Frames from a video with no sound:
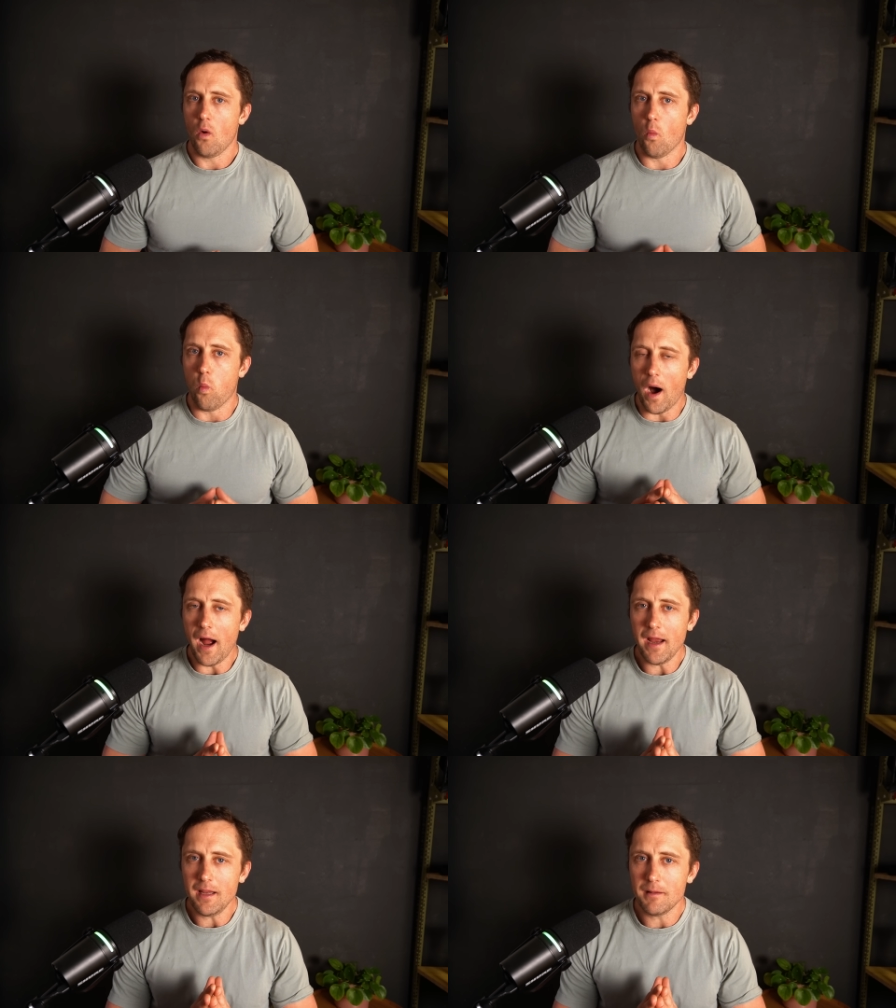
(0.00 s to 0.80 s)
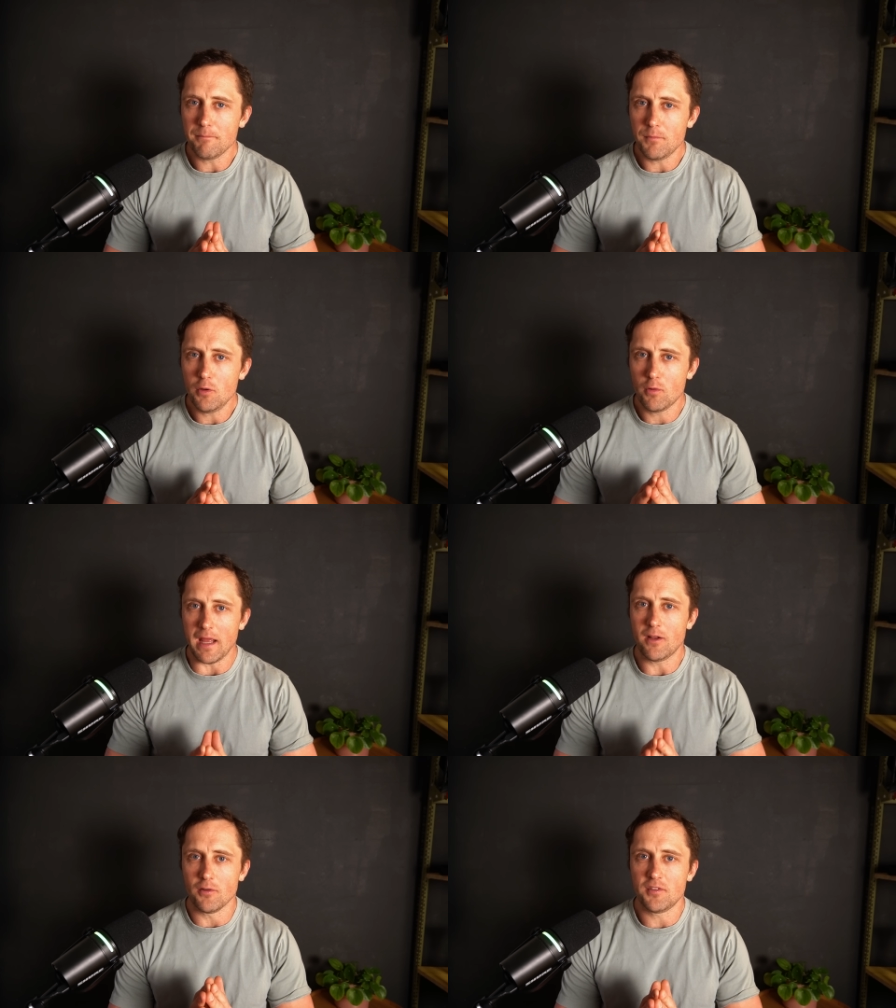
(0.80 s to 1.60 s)
why you
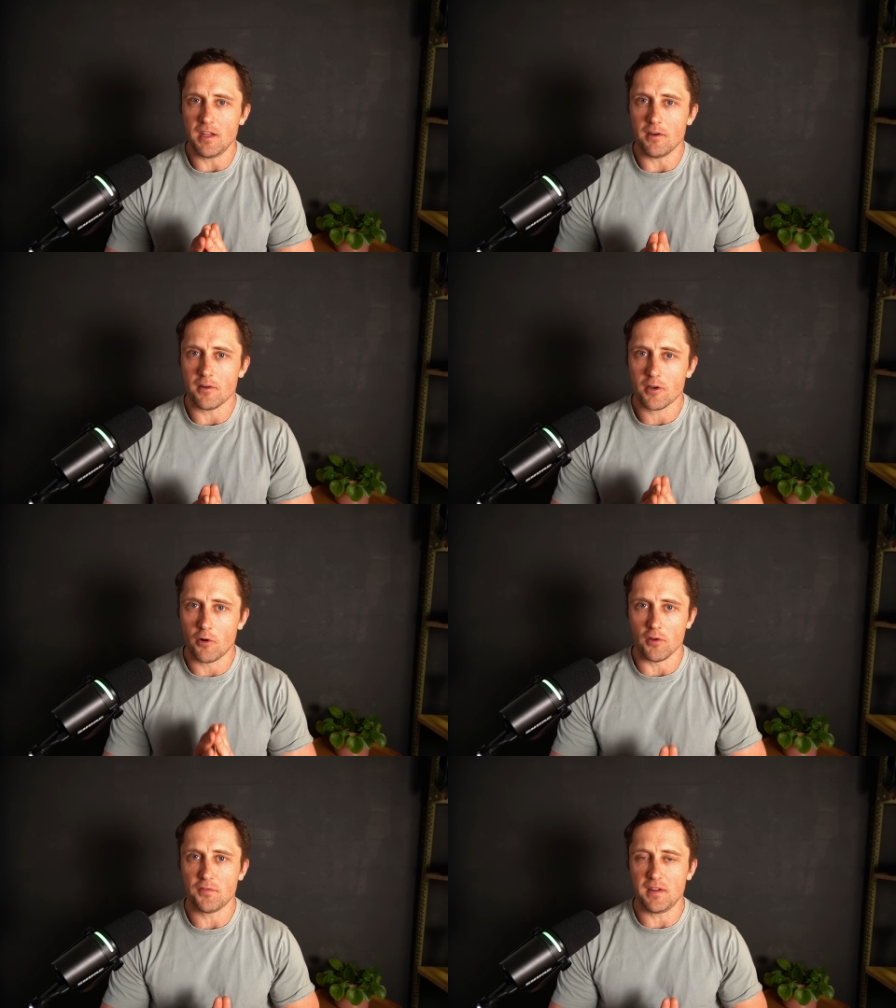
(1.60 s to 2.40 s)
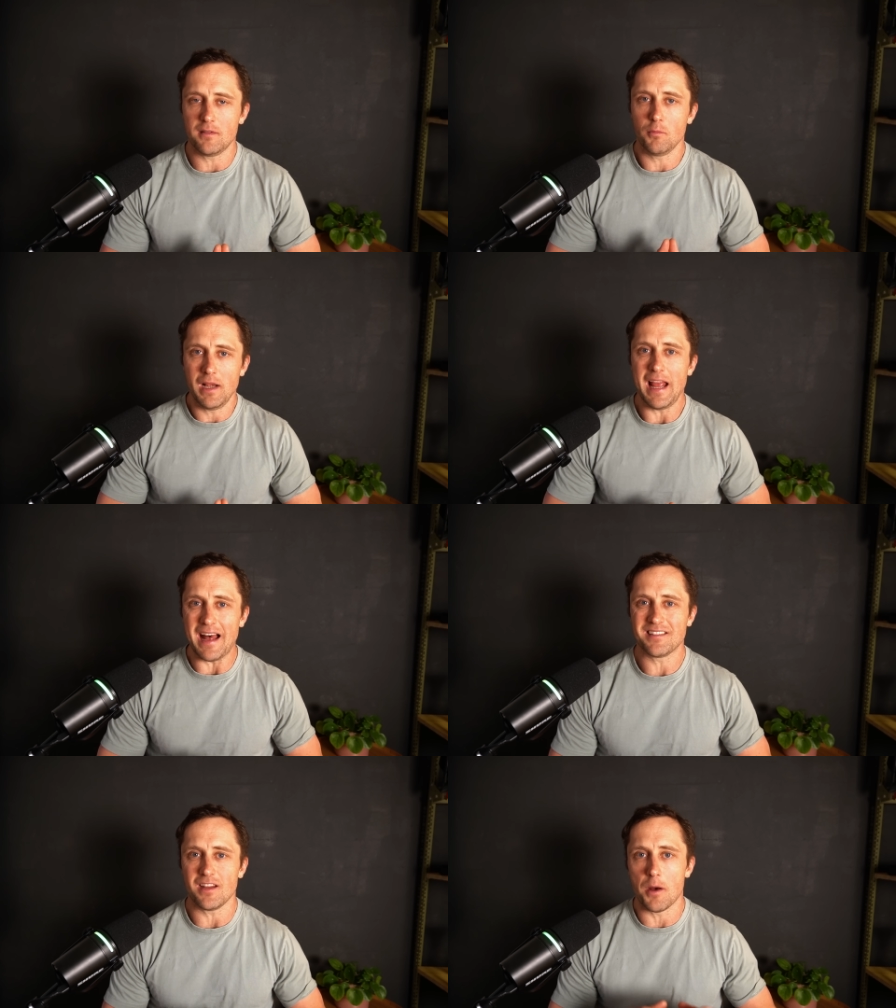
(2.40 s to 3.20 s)
can consider CrossFit really
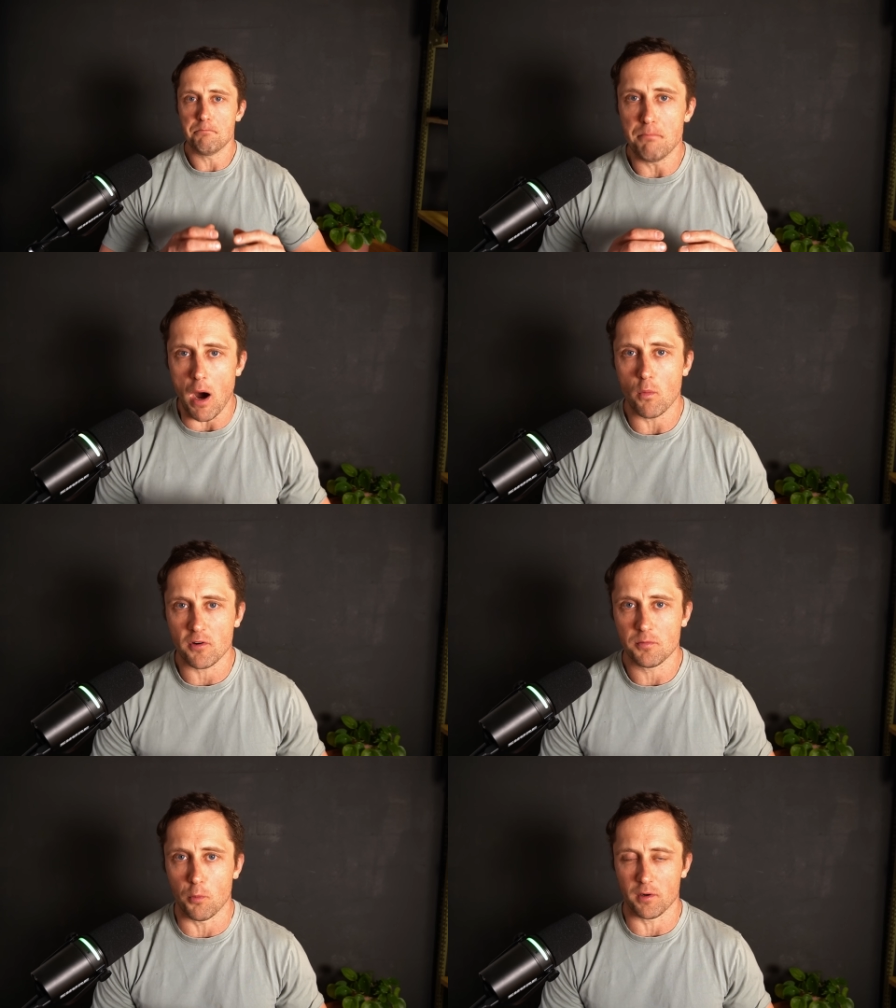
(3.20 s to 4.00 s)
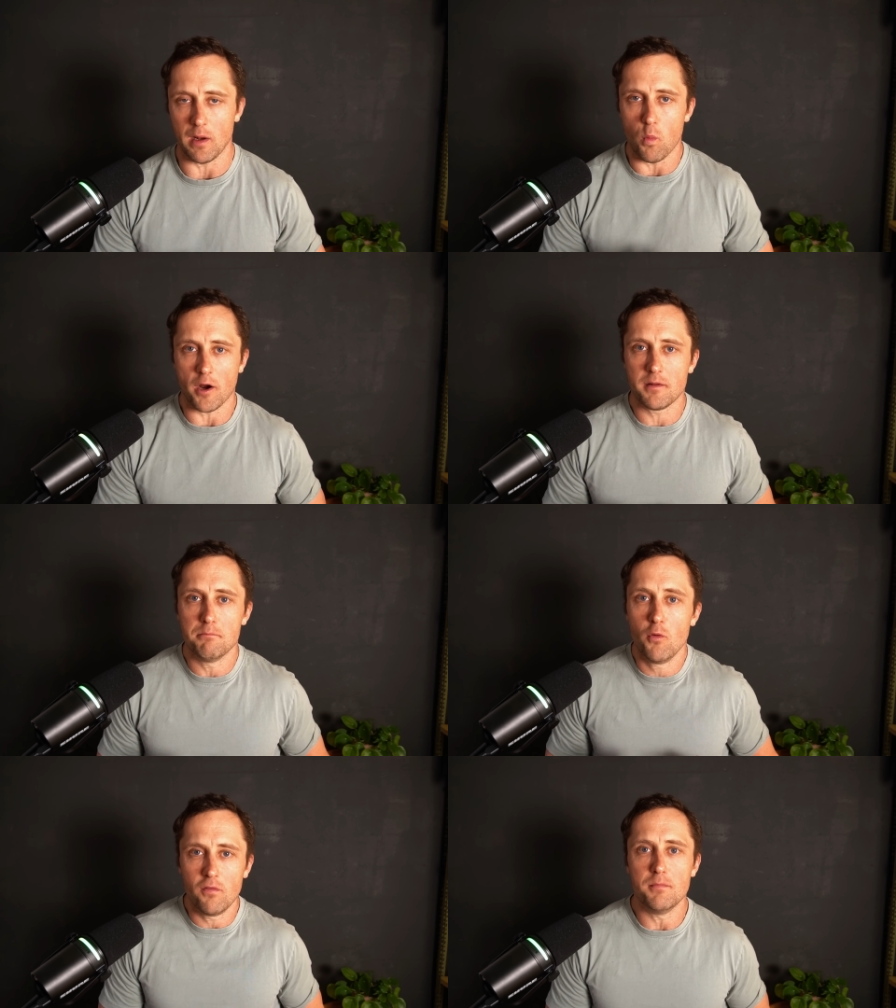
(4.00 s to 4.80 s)
as a power sport and why the
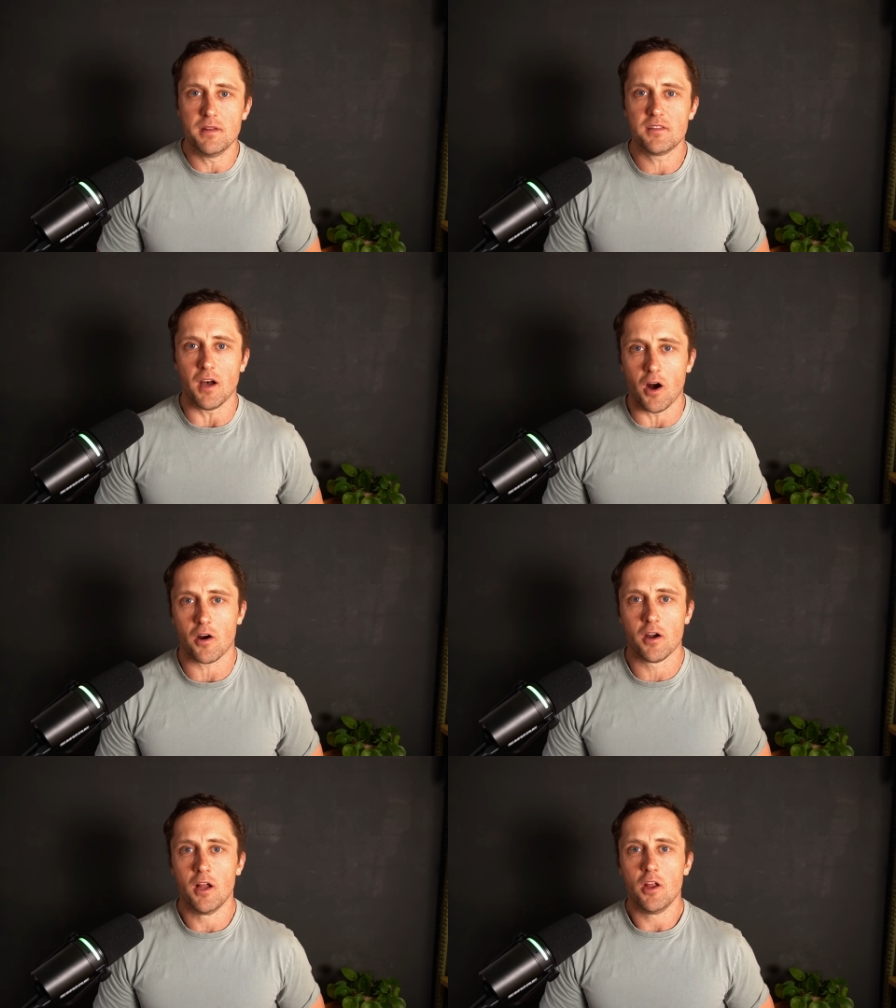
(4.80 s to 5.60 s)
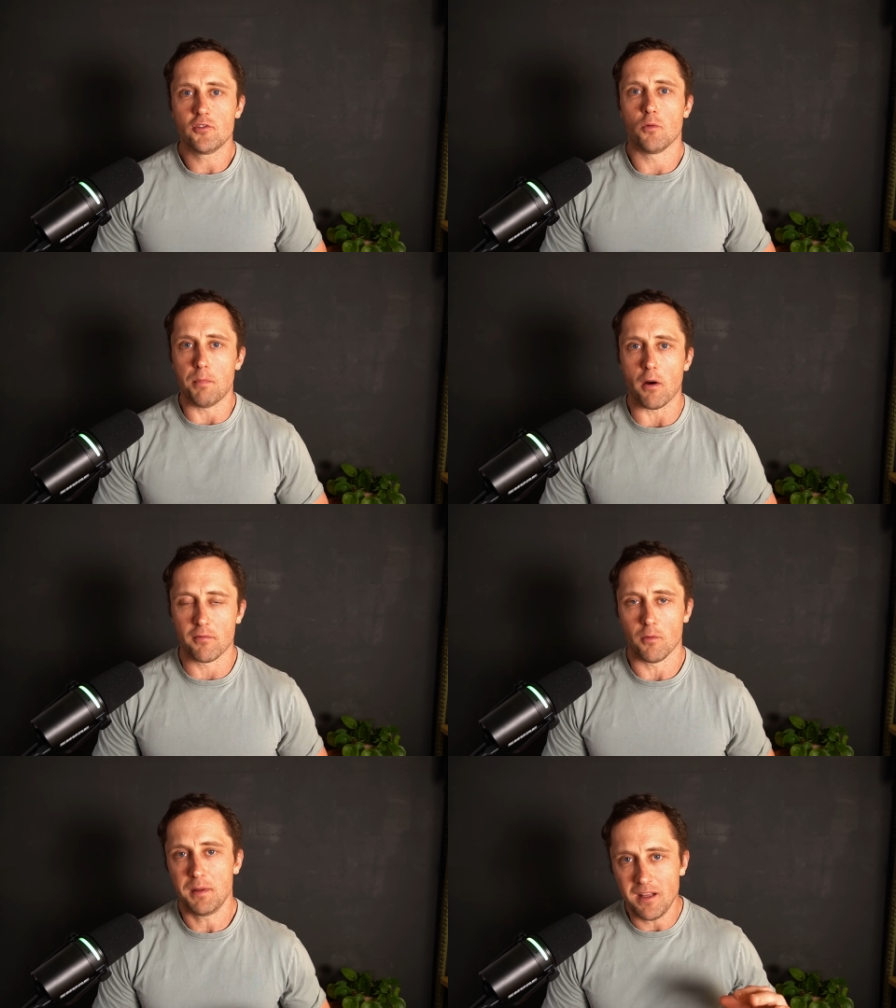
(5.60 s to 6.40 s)
movements are so
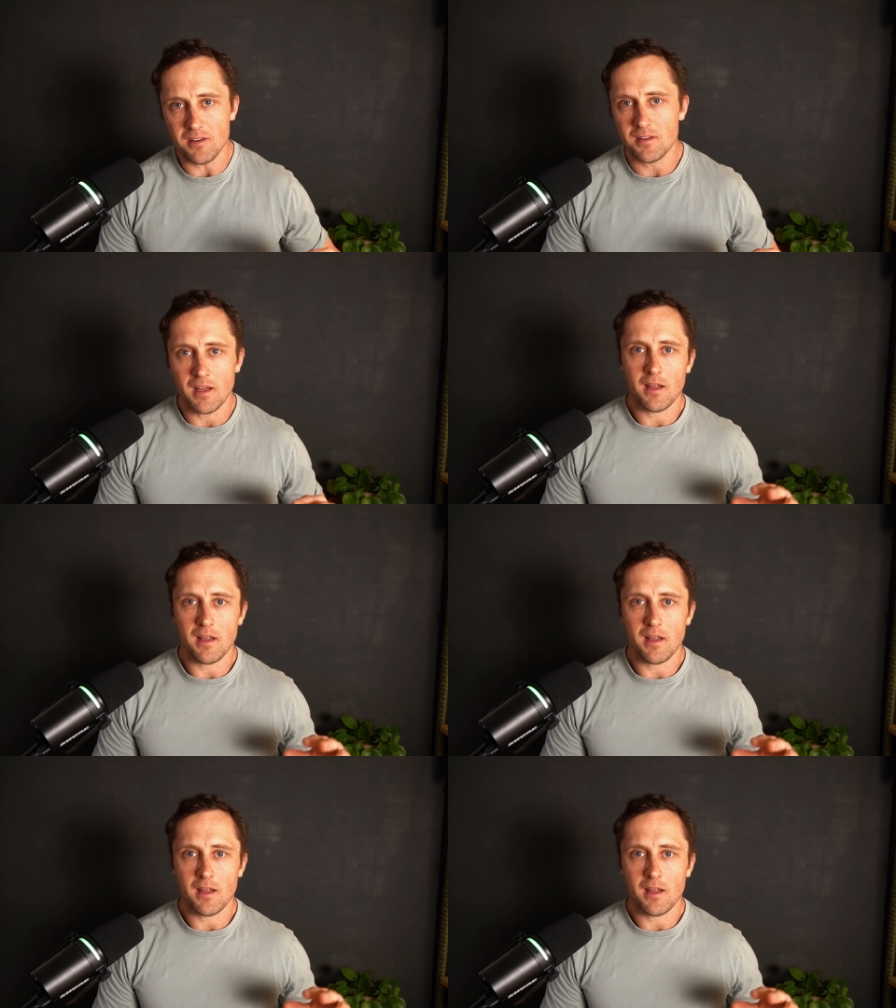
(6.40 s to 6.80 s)
powerful. Because